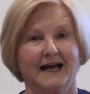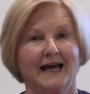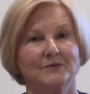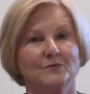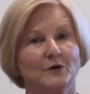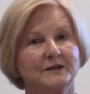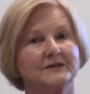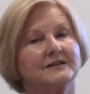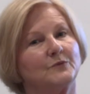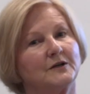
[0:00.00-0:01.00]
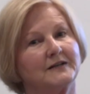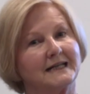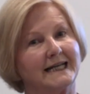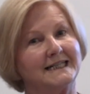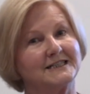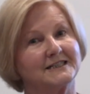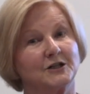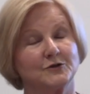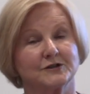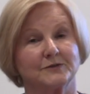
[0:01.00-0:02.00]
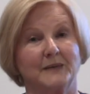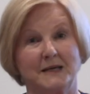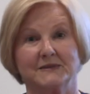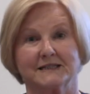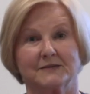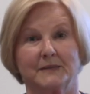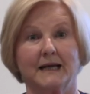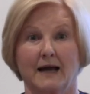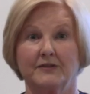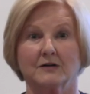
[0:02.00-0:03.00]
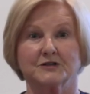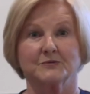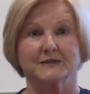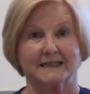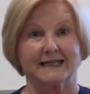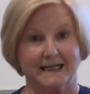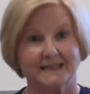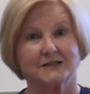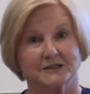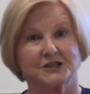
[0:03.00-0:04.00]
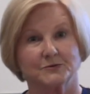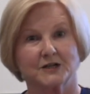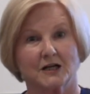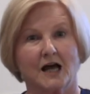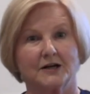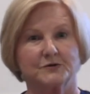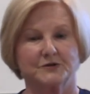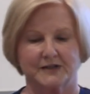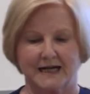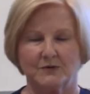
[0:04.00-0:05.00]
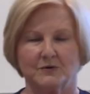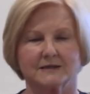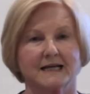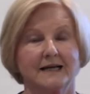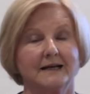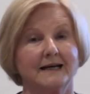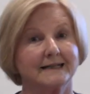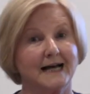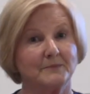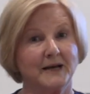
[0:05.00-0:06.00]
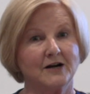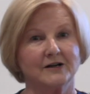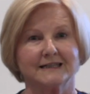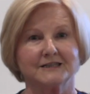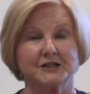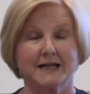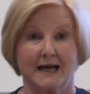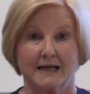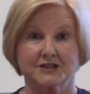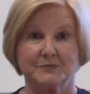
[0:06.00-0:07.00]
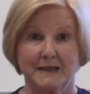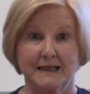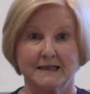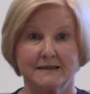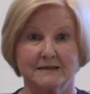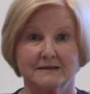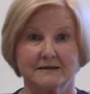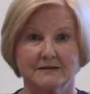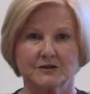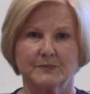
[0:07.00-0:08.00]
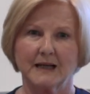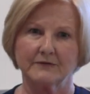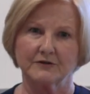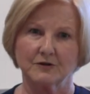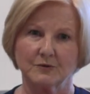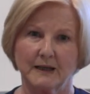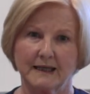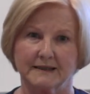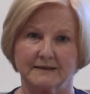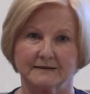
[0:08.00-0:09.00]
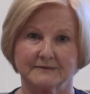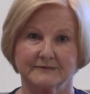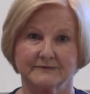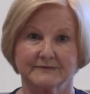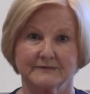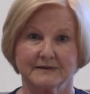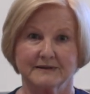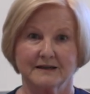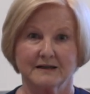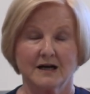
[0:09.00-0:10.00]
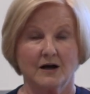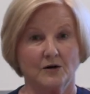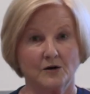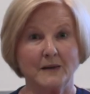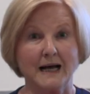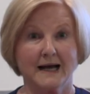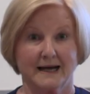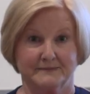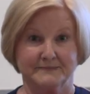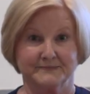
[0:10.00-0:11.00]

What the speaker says: And one of the ladies that used to babysit me, I thought she was a lady because she was a lot older than I was, got married, and she asked me to play for her wedding. Oh my.